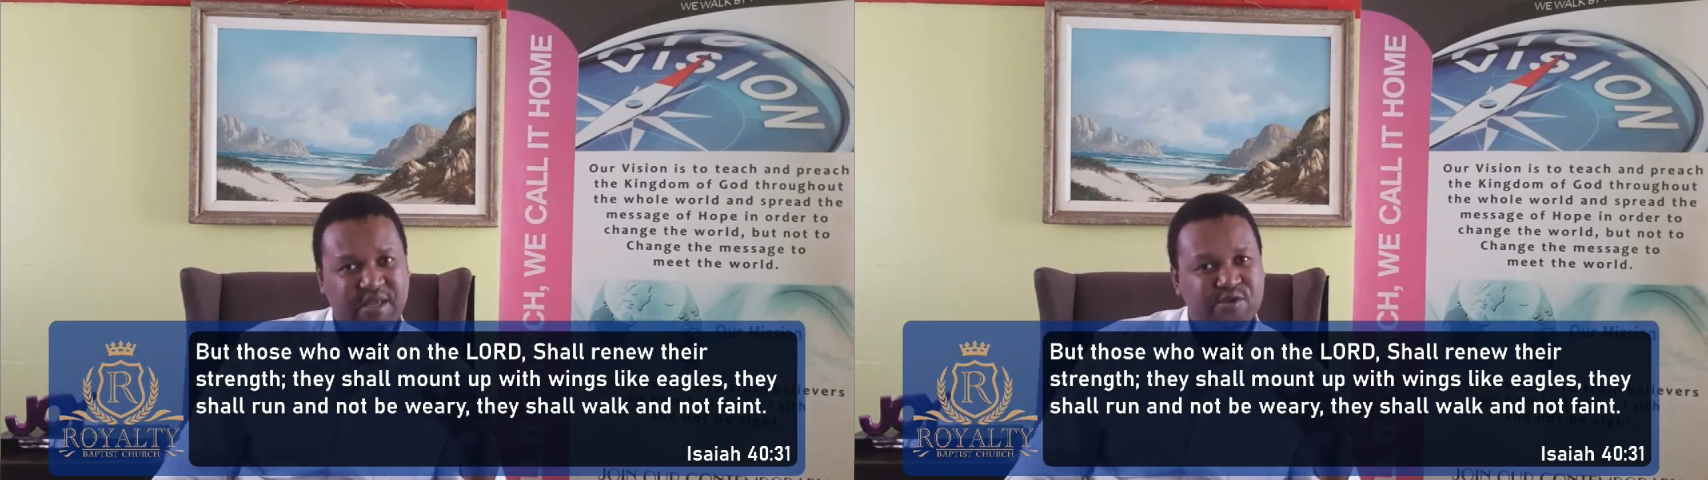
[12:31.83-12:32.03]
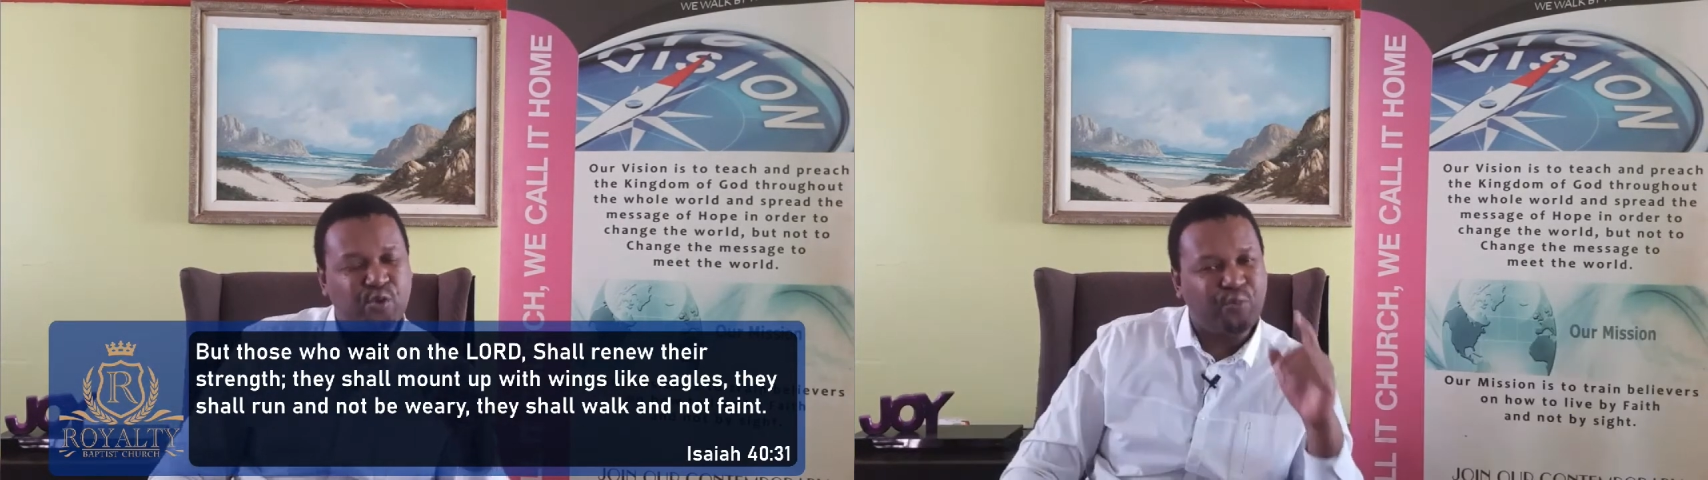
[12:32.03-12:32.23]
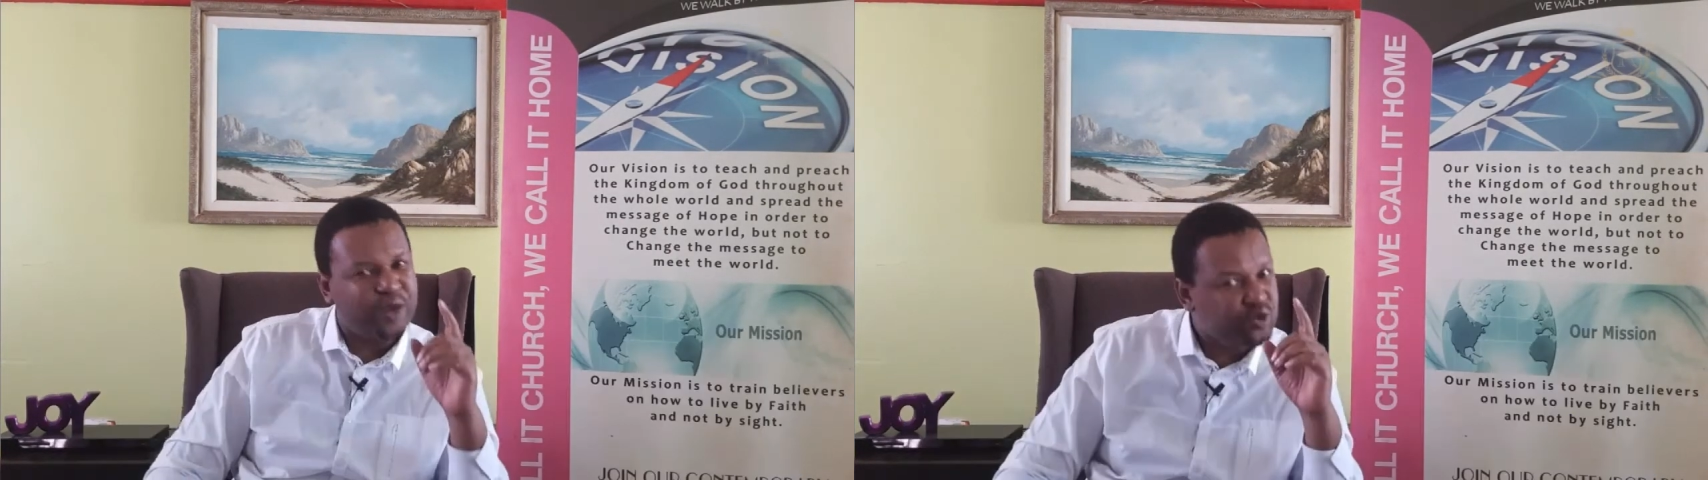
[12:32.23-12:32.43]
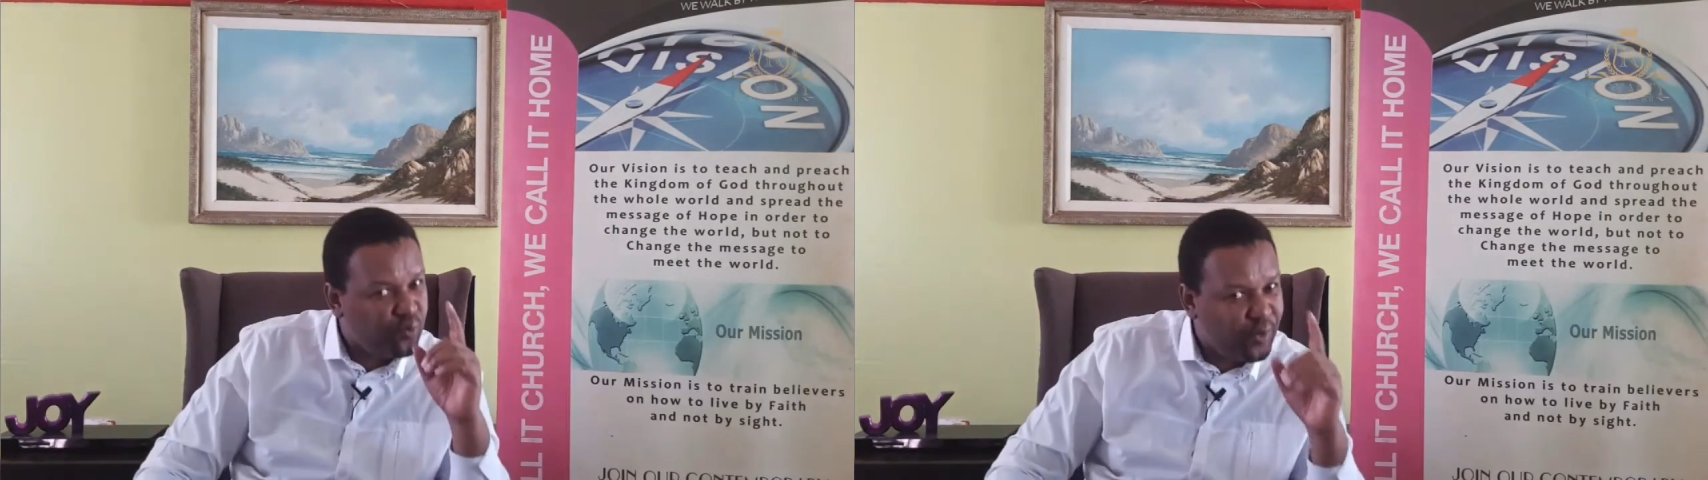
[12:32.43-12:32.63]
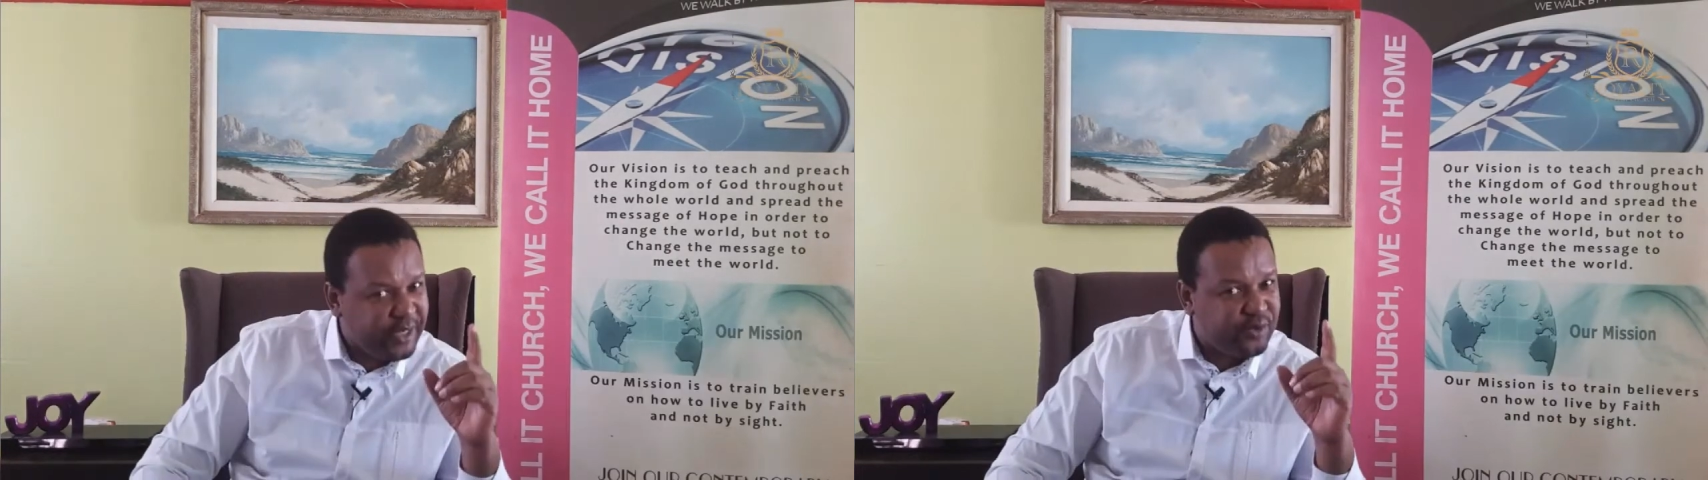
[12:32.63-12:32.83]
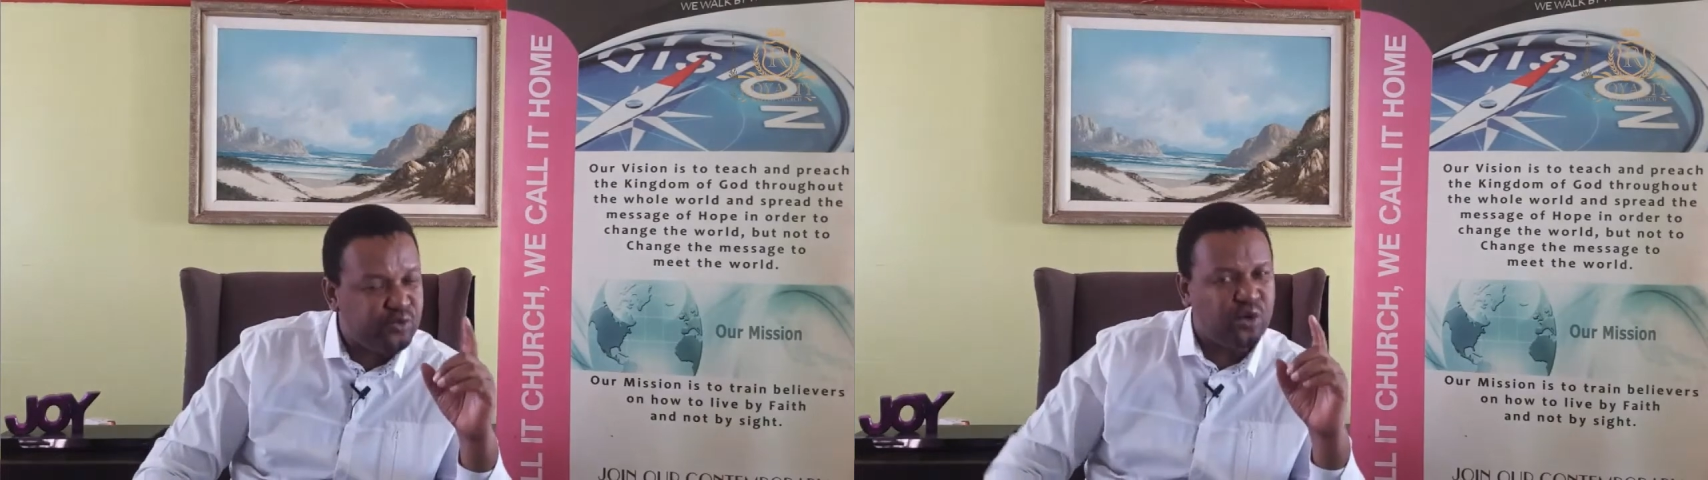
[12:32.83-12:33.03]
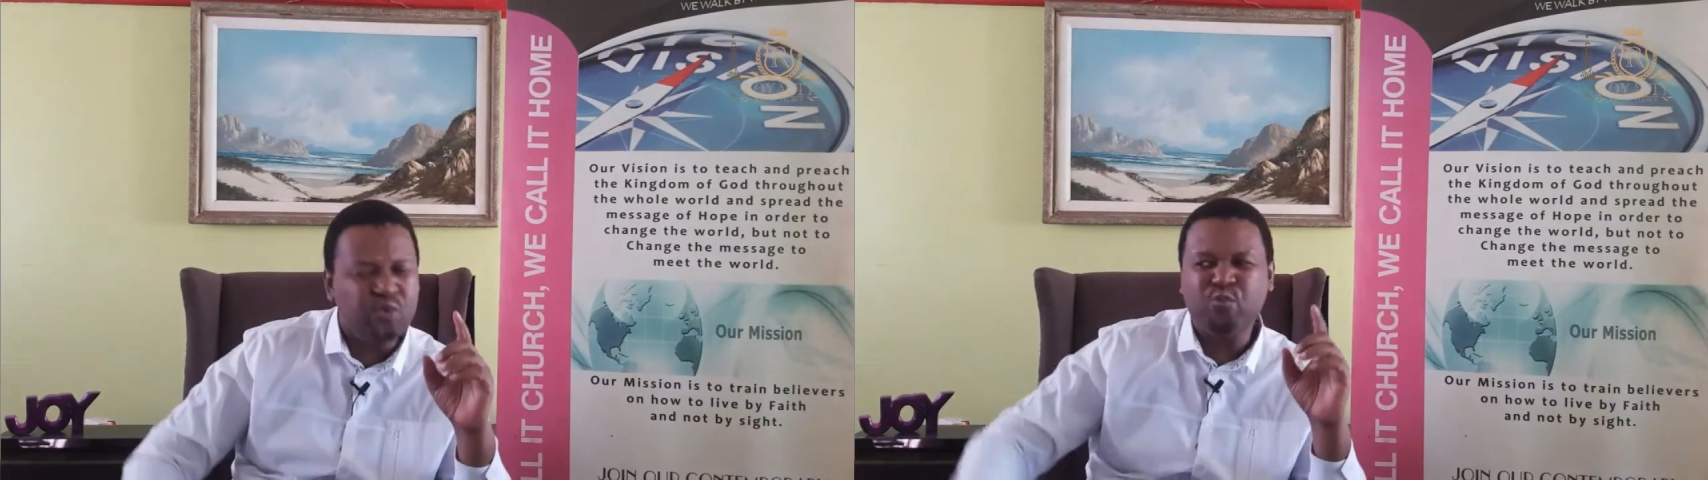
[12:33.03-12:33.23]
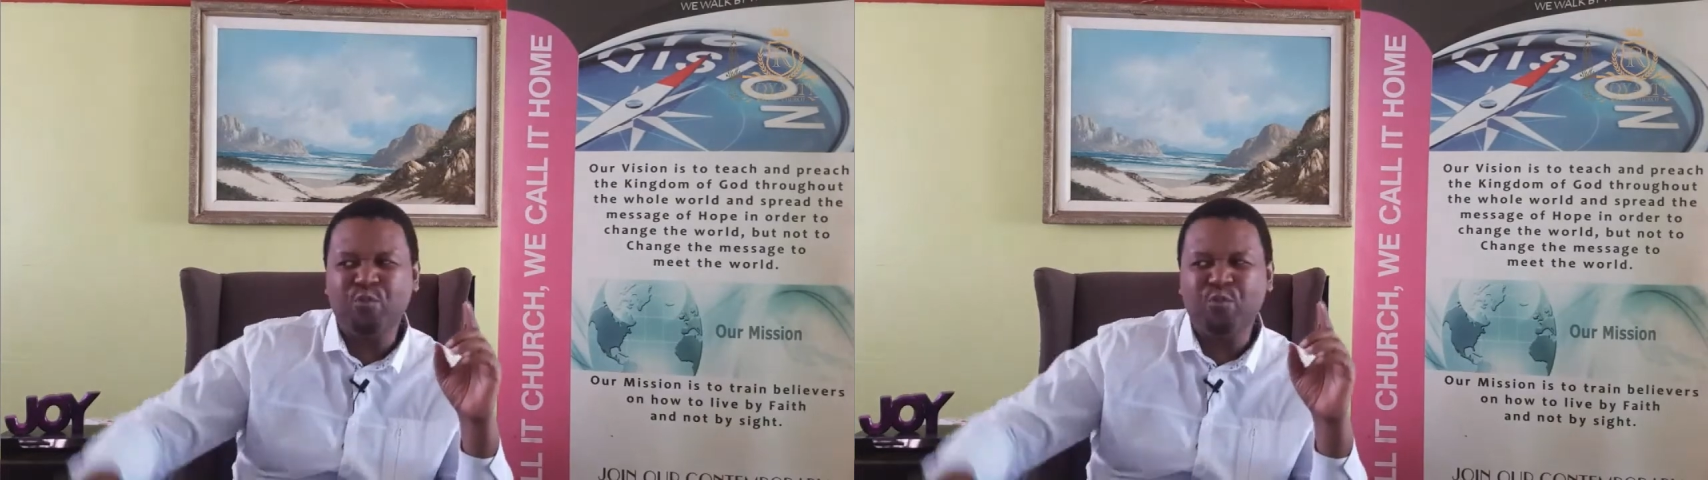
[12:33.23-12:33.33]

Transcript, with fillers: So when you wait, you don't